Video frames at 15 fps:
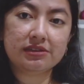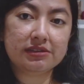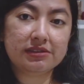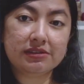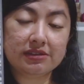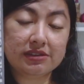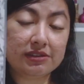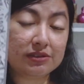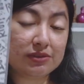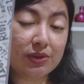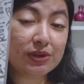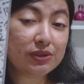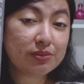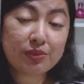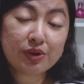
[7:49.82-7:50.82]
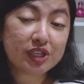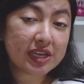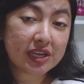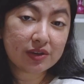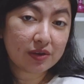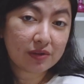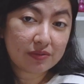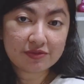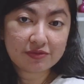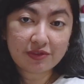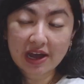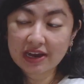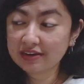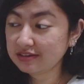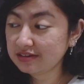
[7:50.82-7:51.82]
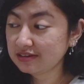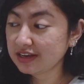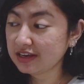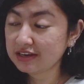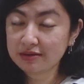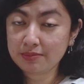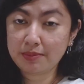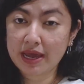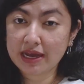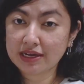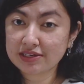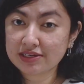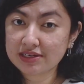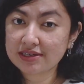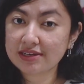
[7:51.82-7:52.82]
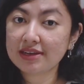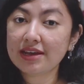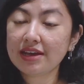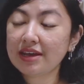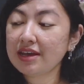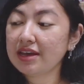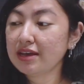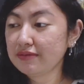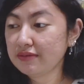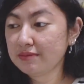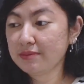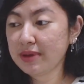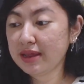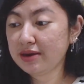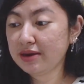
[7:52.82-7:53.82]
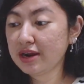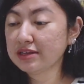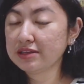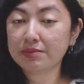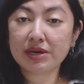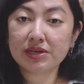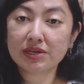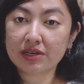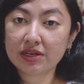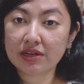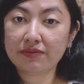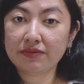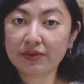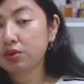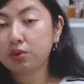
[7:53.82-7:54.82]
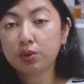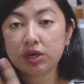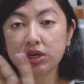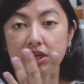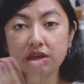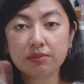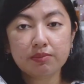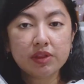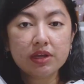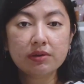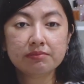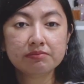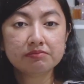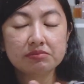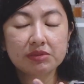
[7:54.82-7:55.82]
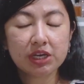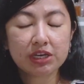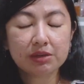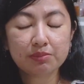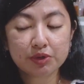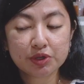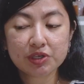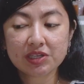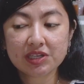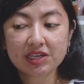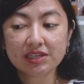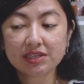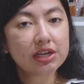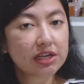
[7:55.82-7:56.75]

just it's going to protect your vinyl and the packaging even better especially if you want to keep them in a pristine